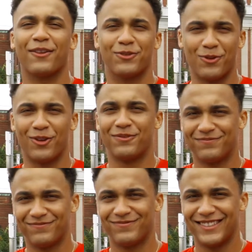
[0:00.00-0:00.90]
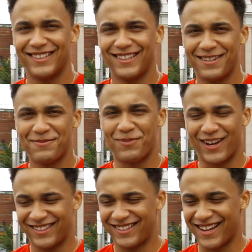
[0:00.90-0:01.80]
asshole,
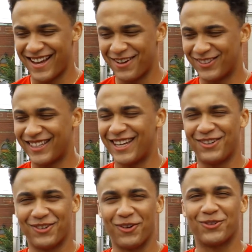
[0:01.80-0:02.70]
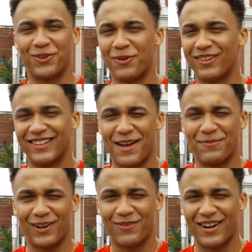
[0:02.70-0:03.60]
but it was a kid's show, so he wasn't that
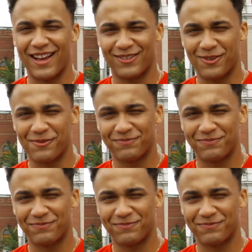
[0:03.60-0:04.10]
big of an asshole.